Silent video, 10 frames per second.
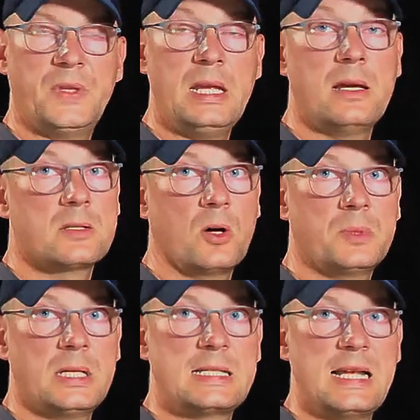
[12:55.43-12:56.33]
TS
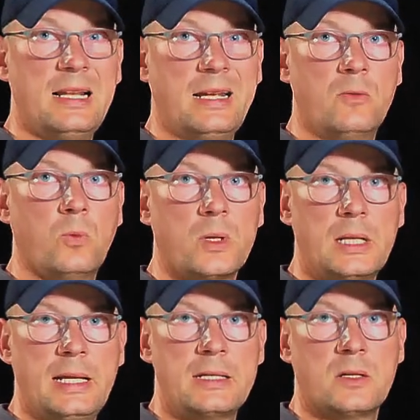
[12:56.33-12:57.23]
Optics
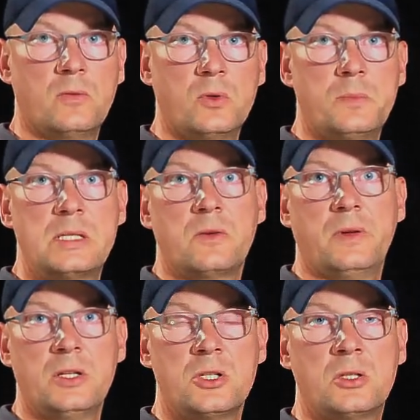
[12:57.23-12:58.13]
LA1 laser would be
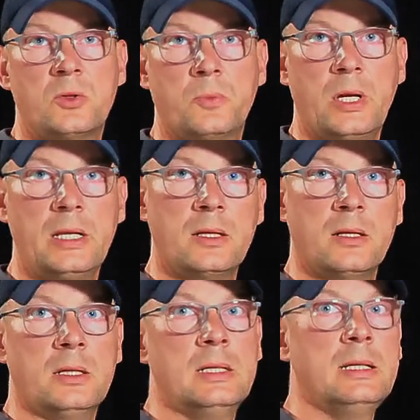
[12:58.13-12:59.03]
sufficient to bring
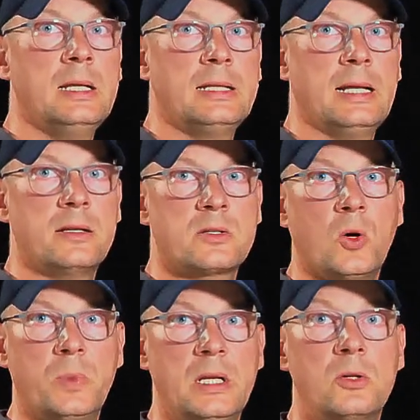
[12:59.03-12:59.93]
the
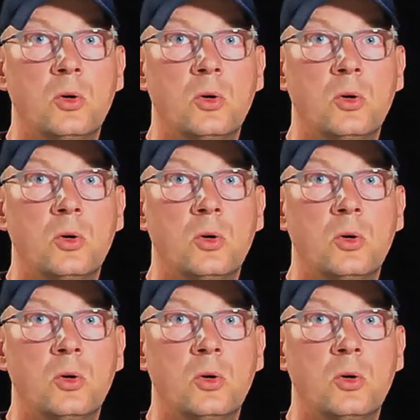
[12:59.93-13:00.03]
telescope in a